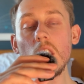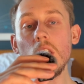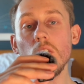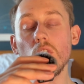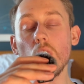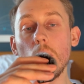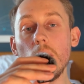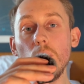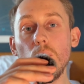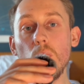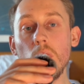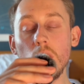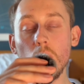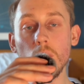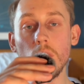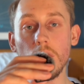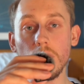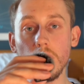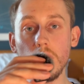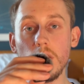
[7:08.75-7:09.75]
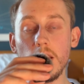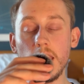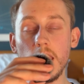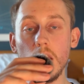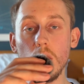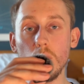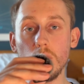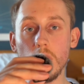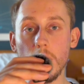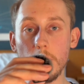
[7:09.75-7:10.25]
So if we know the 30
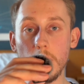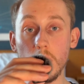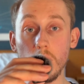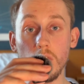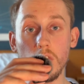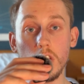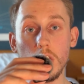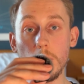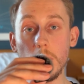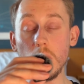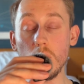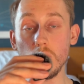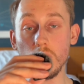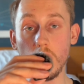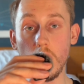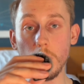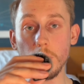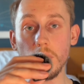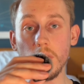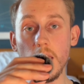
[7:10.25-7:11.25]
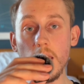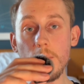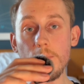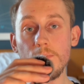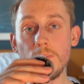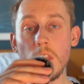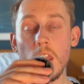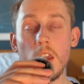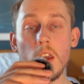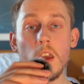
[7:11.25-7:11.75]
kilo dumbbell is going to be your top
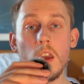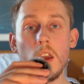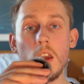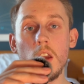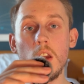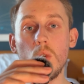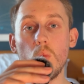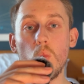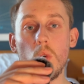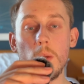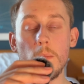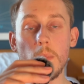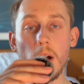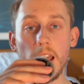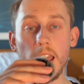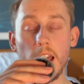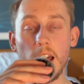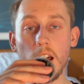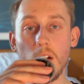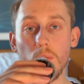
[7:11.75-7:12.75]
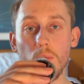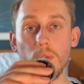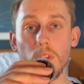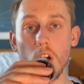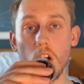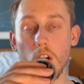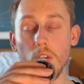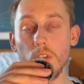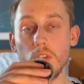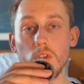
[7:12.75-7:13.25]
set, we might have
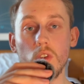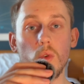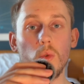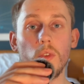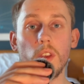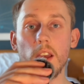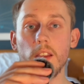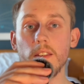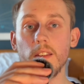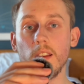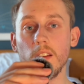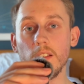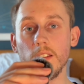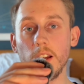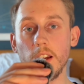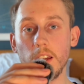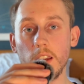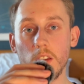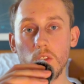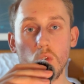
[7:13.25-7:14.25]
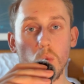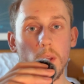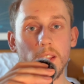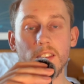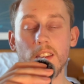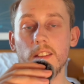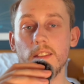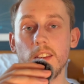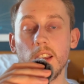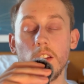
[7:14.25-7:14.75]
the other 2 sets as like
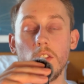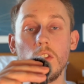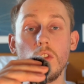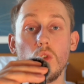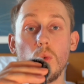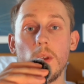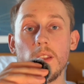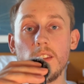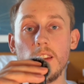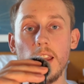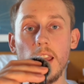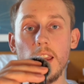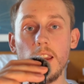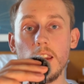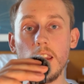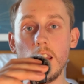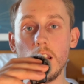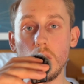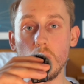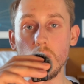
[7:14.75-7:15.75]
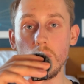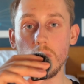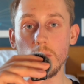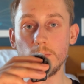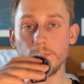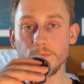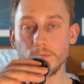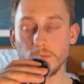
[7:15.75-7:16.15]
26 and 28 kilos.